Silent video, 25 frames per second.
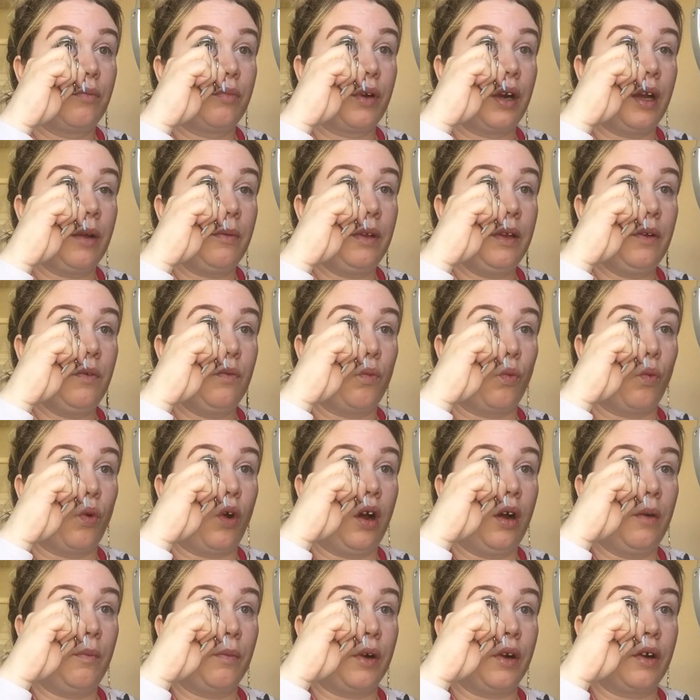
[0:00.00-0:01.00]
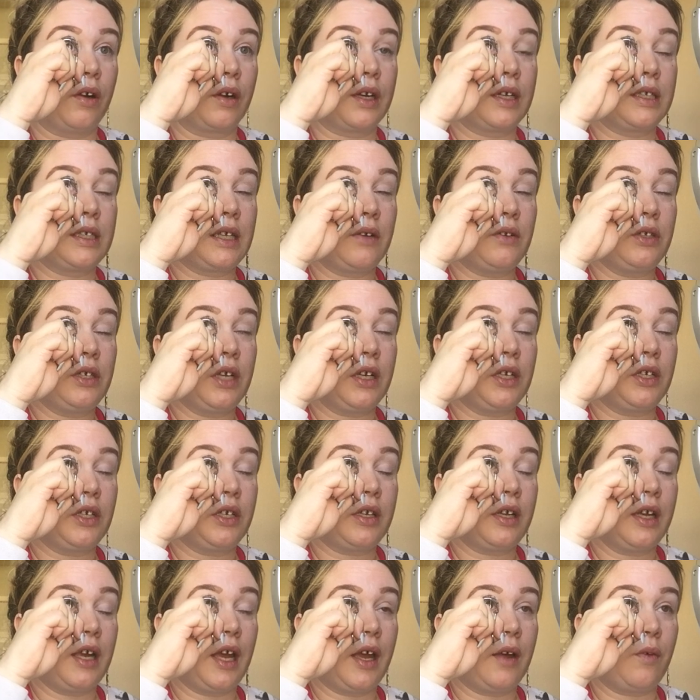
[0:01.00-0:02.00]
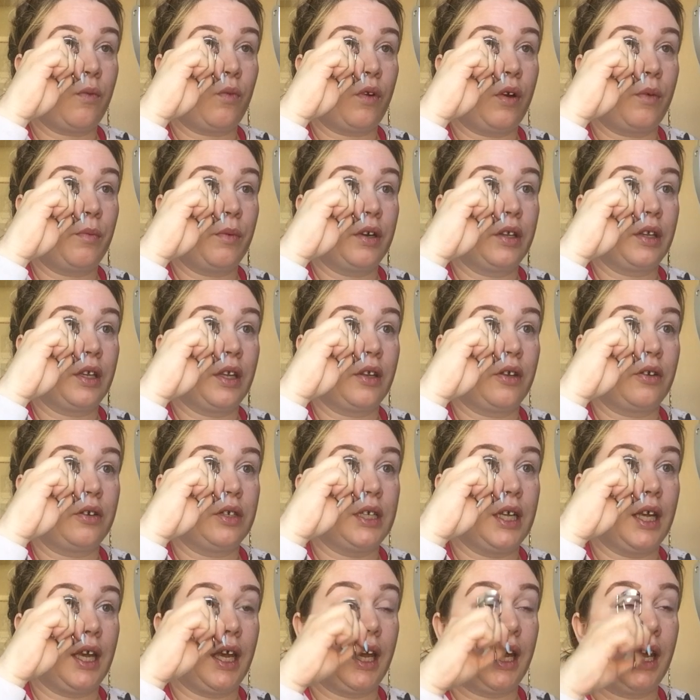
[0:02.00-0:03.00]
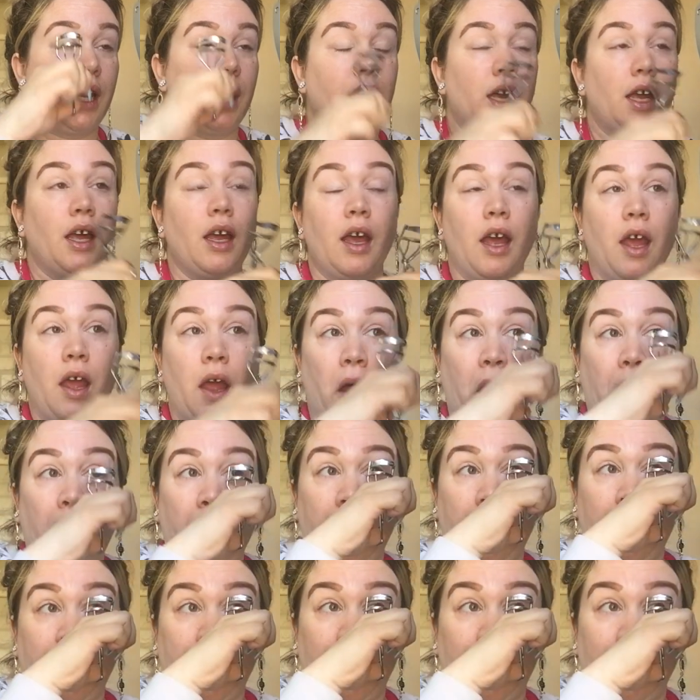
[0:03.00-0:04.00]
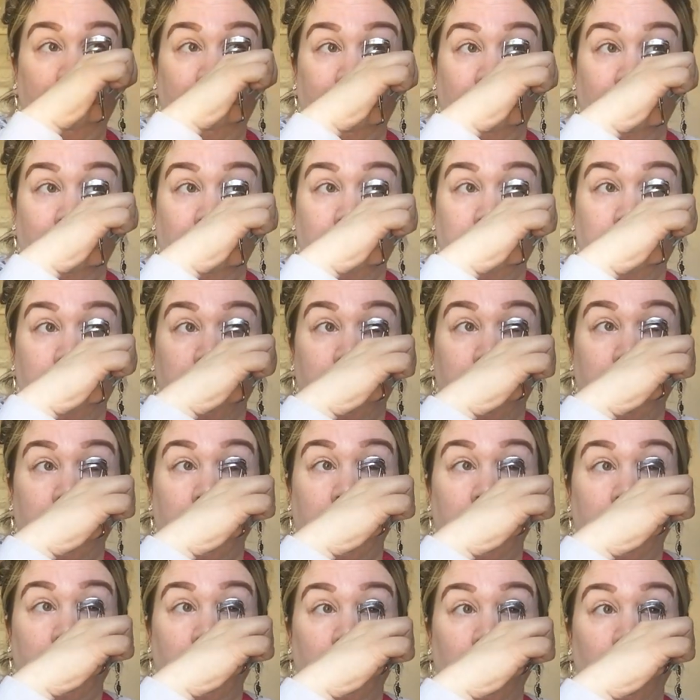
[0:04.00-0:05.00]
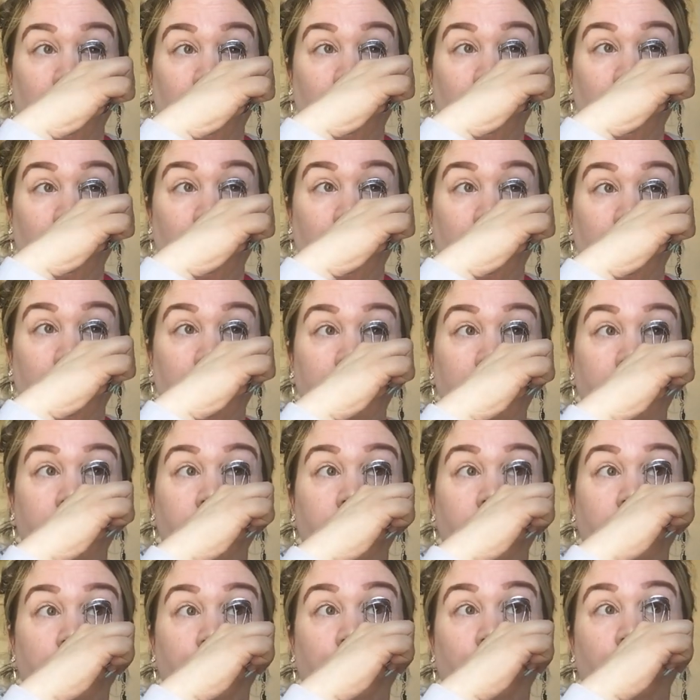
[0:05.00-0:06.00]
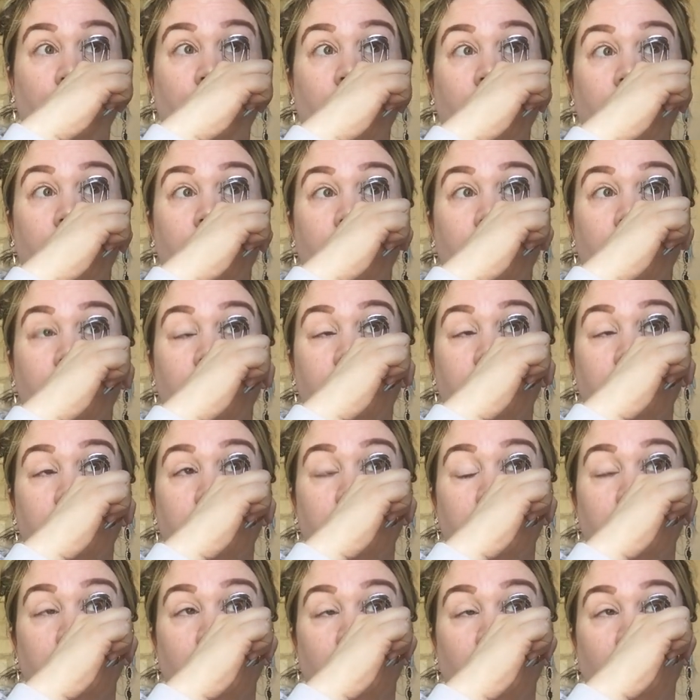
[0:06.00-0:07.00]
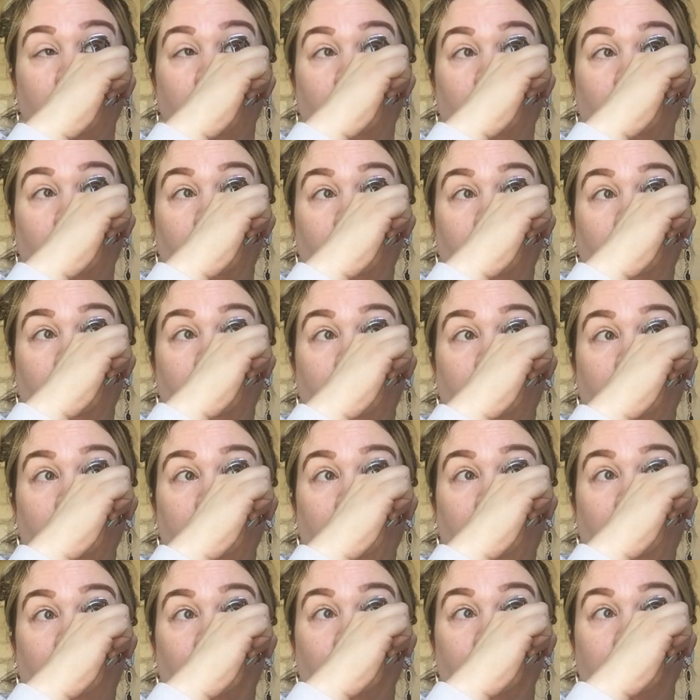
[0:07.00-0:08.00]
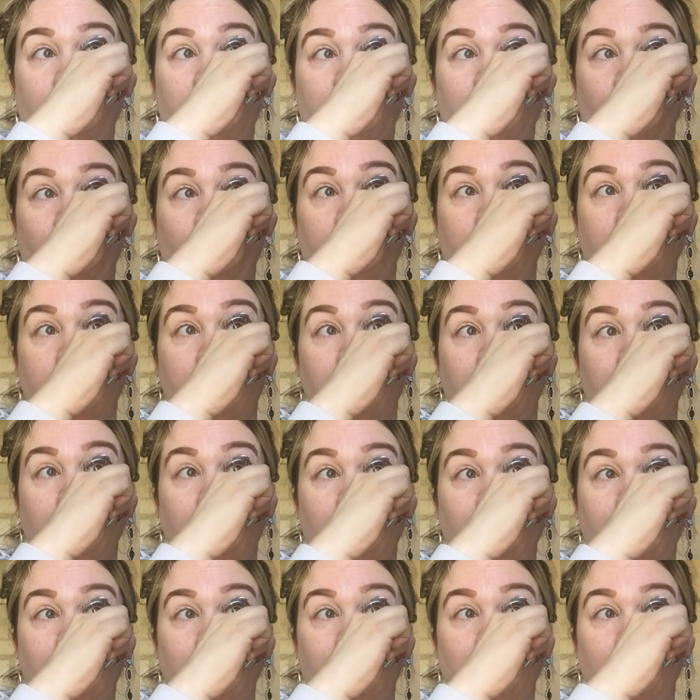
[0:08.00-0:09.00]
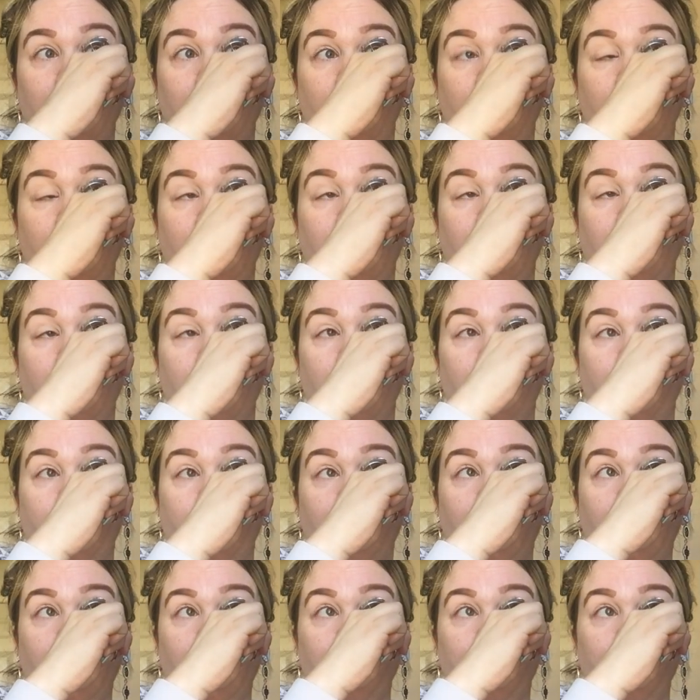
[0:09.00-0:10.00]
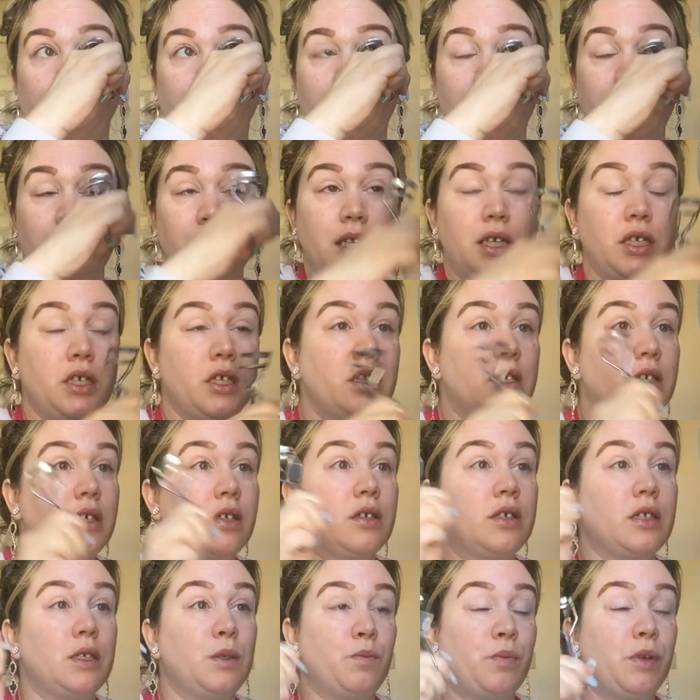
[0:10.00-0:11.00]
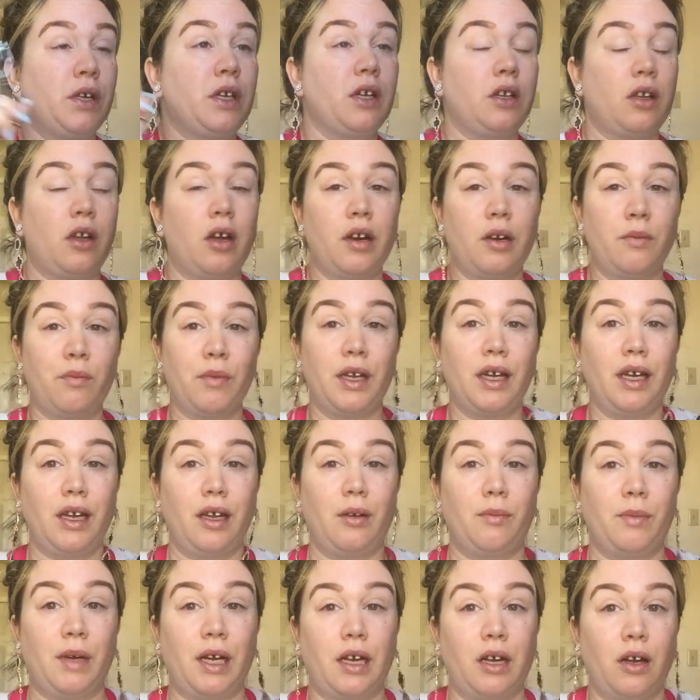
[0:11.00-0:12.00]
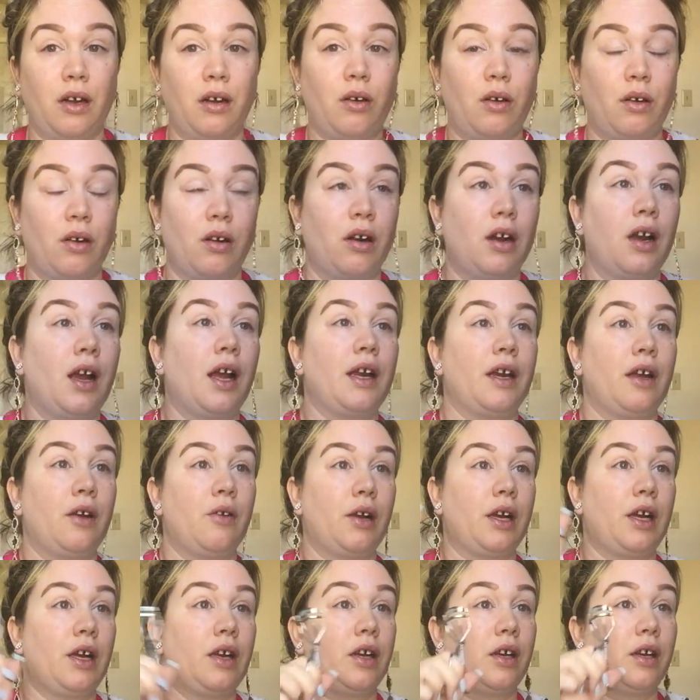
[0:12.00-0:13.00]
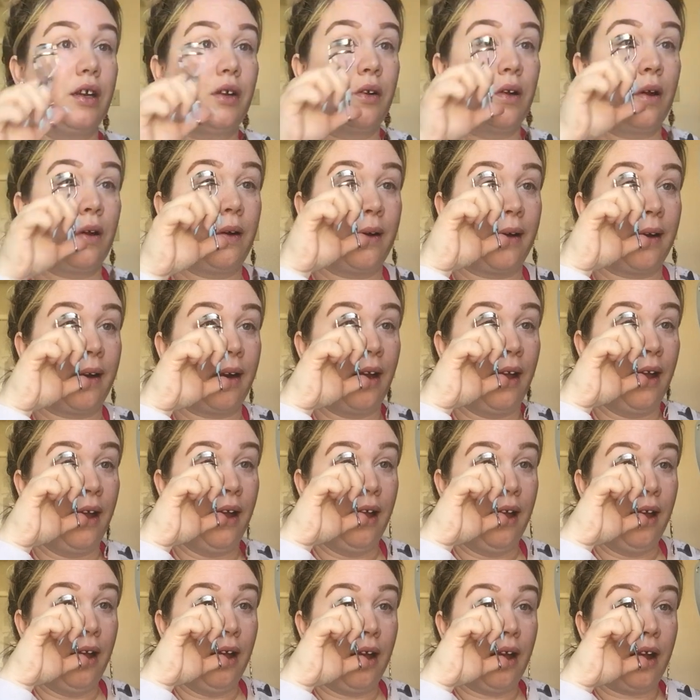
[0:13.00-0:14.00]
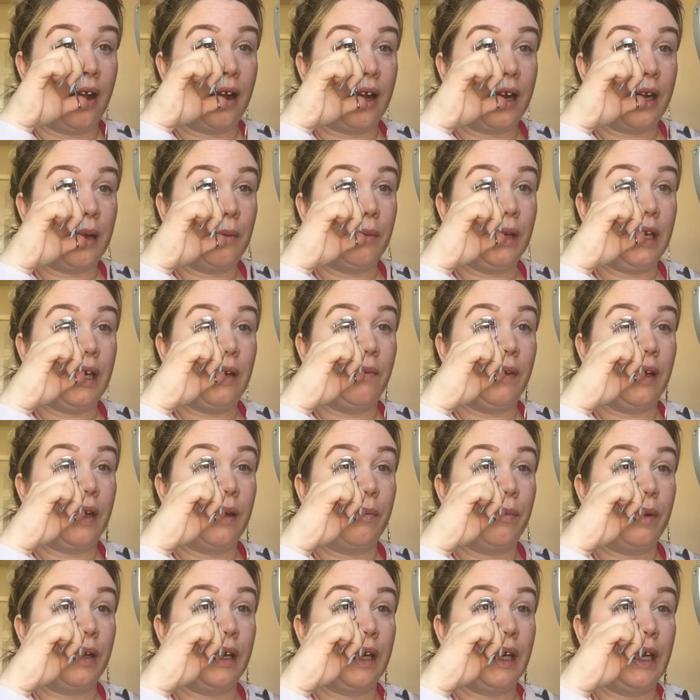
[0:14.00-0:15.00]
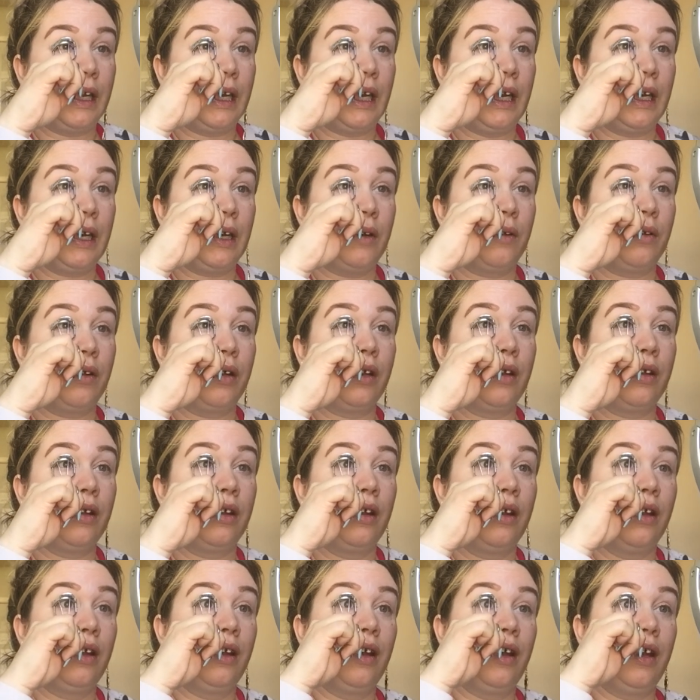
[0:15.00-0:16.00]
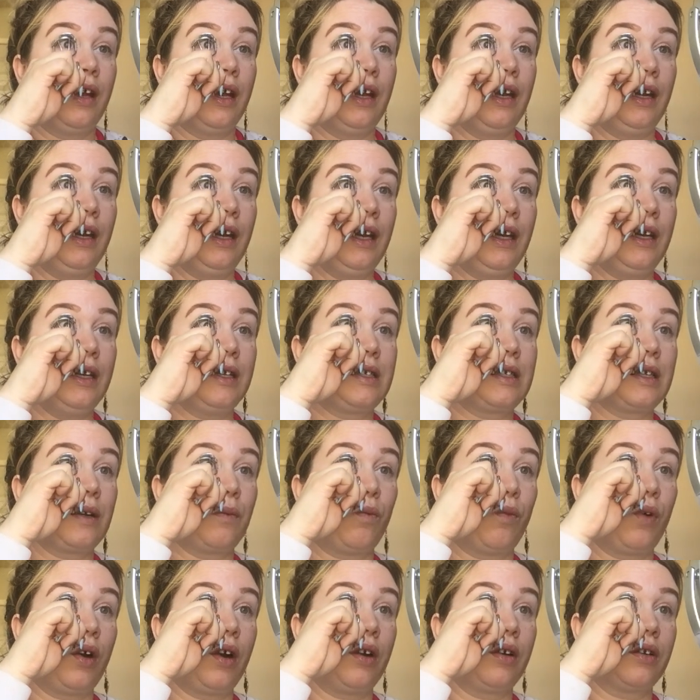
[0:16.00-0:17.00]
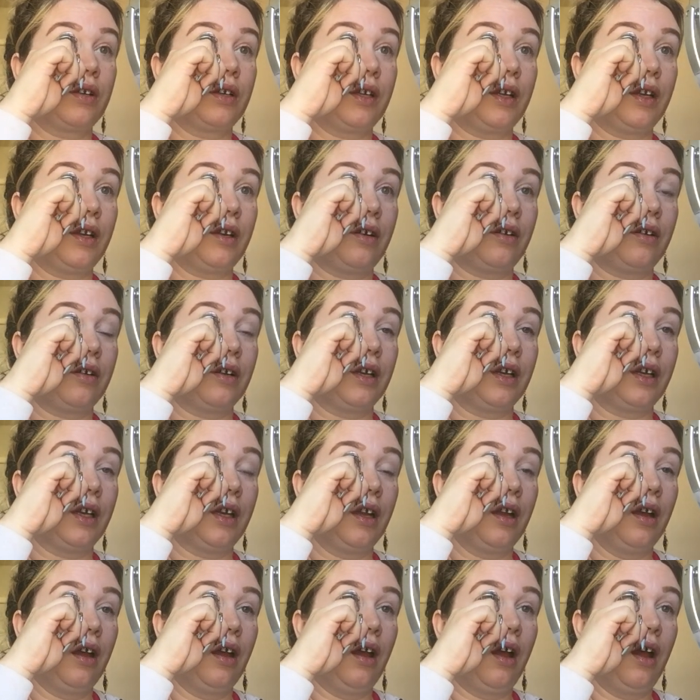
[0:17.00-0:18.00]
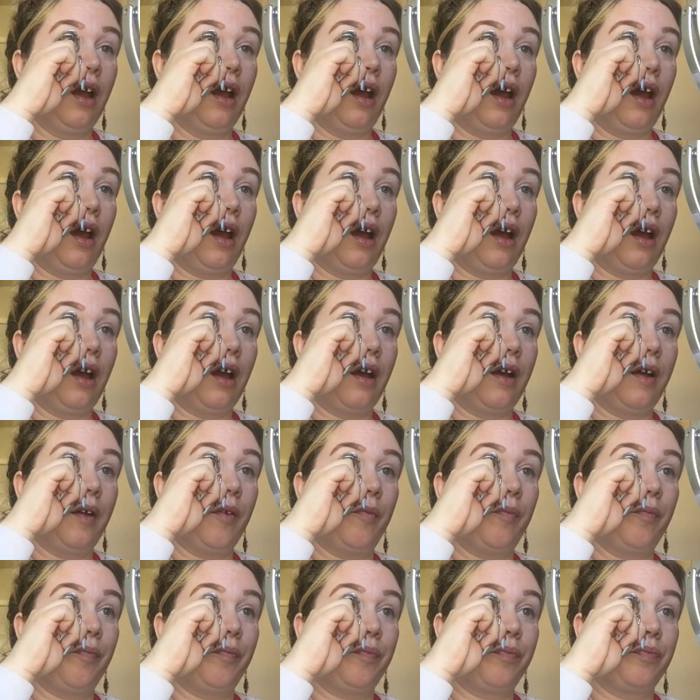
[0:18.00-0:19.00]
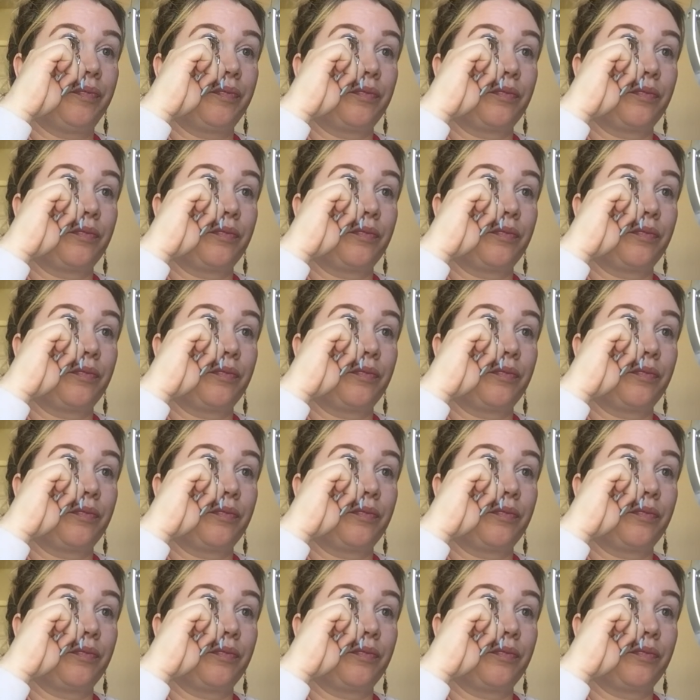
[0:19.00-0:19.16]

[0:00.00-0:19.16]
probably Walmart, because I was actually at Walmart the other day, and I noticed that they had a lot of new products, and I really wanted to get them, But because I just spent a lot of money on my car, I know I got a new car. I got a minivan, but it needed some work done on it. I